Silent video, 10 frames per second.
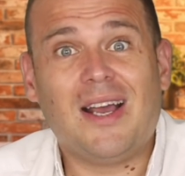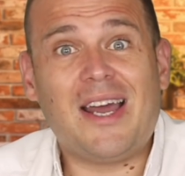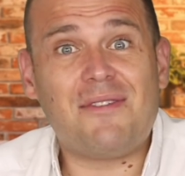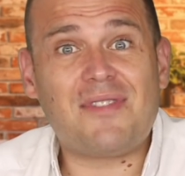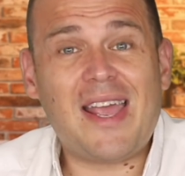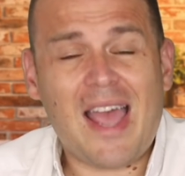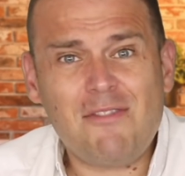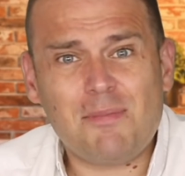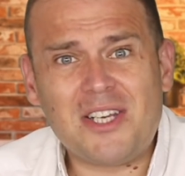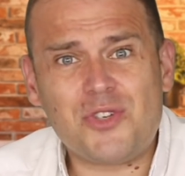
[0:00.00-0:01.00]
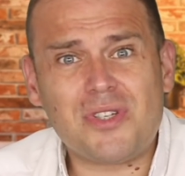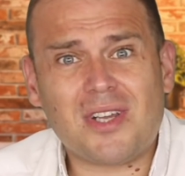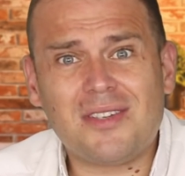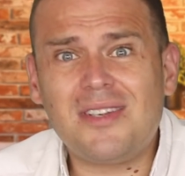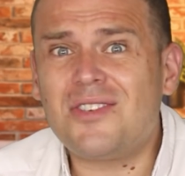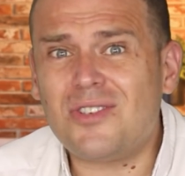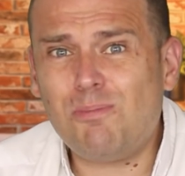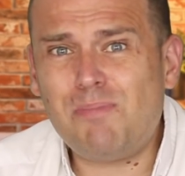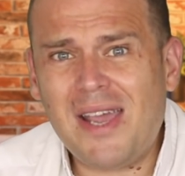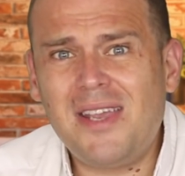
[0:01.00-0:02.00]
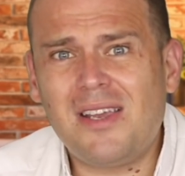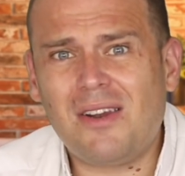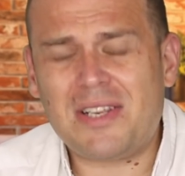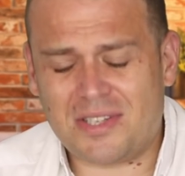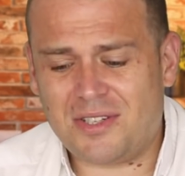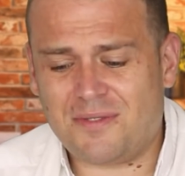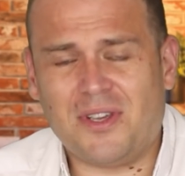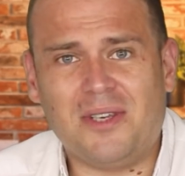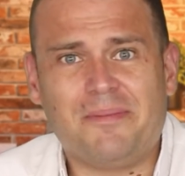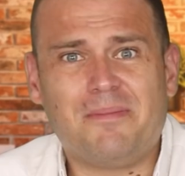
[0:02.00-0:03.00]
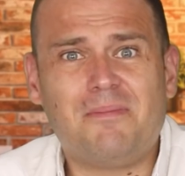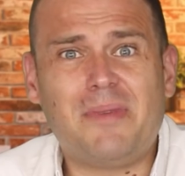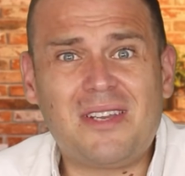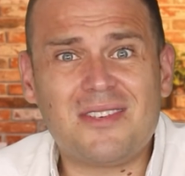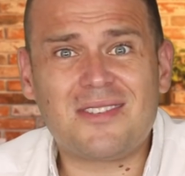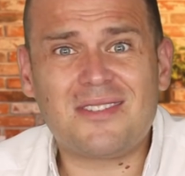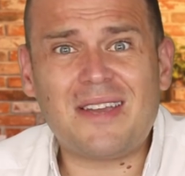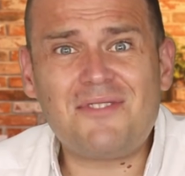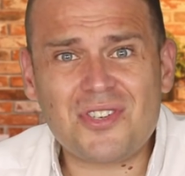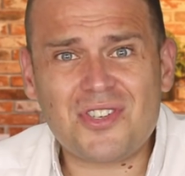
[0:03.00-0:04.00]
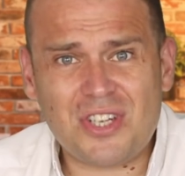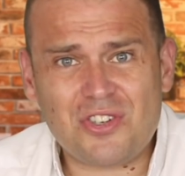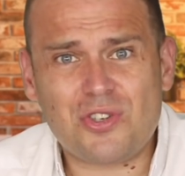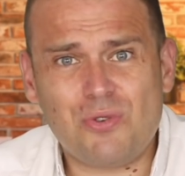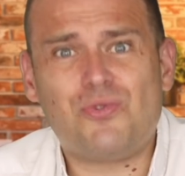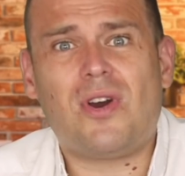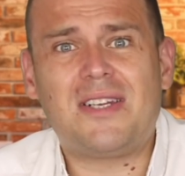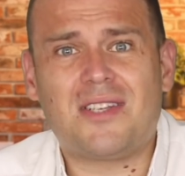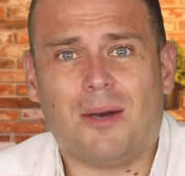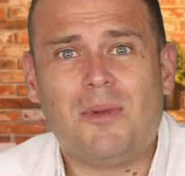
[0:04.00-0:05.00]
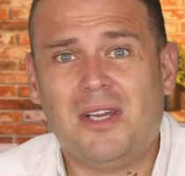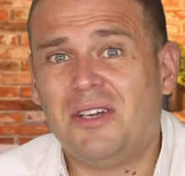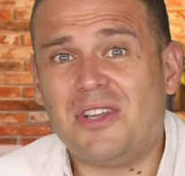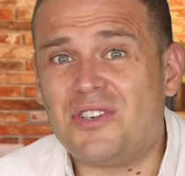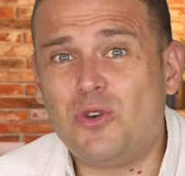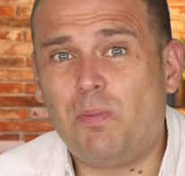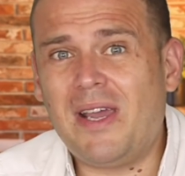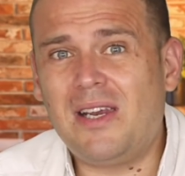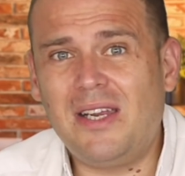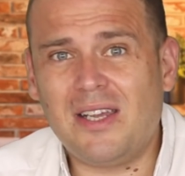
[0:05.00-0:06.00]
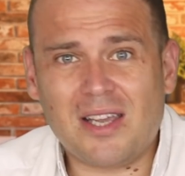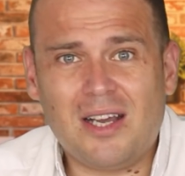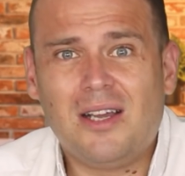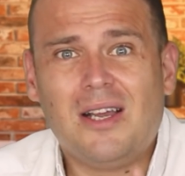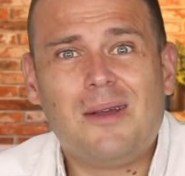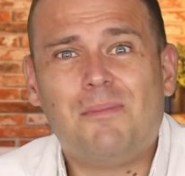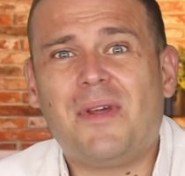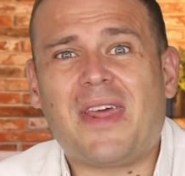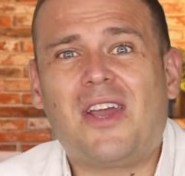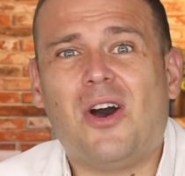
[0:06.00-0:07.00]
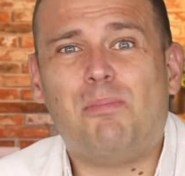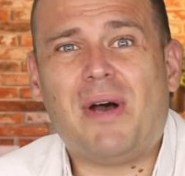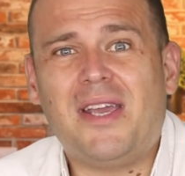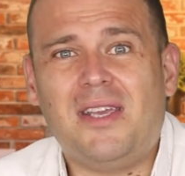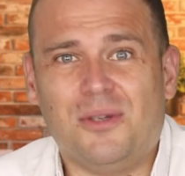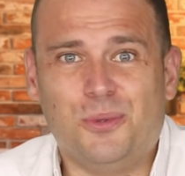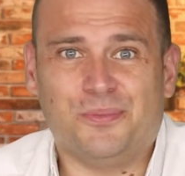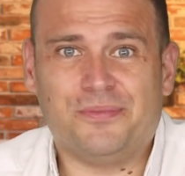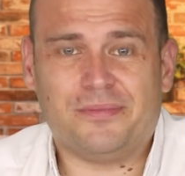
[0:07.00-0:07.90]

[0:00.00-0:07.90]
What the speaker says: And if they have made you redundant, then stop paying your licence fee, because they've just stitched you right up. They're still paying Lineker, but they can't pay you.